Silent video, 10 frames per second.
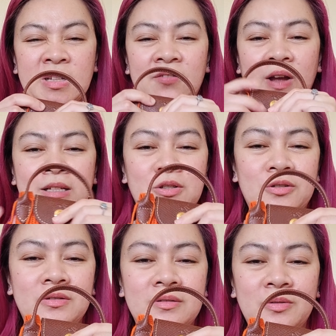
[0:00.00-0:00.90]

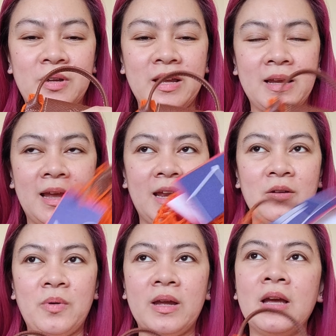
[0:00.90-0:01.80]
faster okay
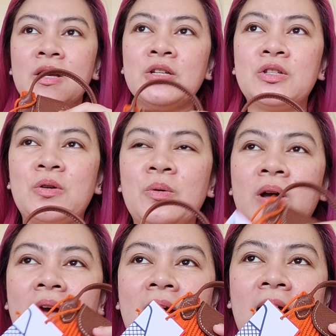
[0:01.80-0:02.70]
anyway so
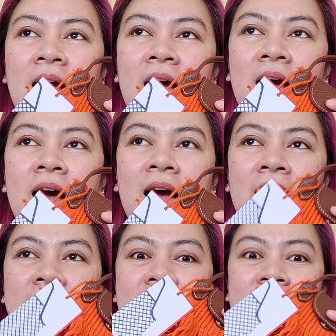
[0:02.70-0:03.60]
uh,
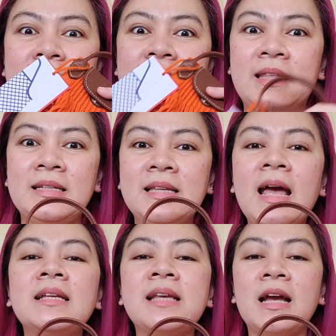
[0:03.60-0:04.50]
this
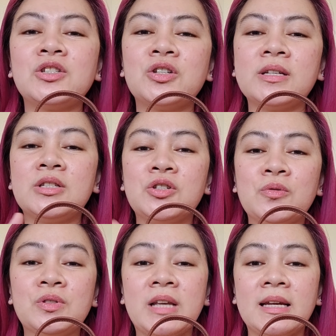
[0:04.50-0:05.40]
has actually
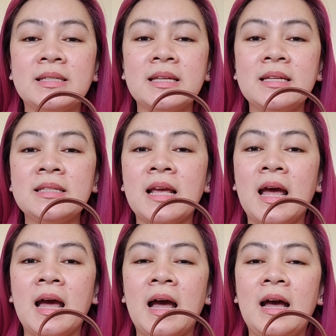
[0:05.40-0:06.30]
two sizes
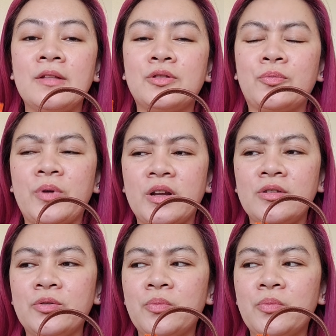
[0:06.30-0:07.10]
uh, the regular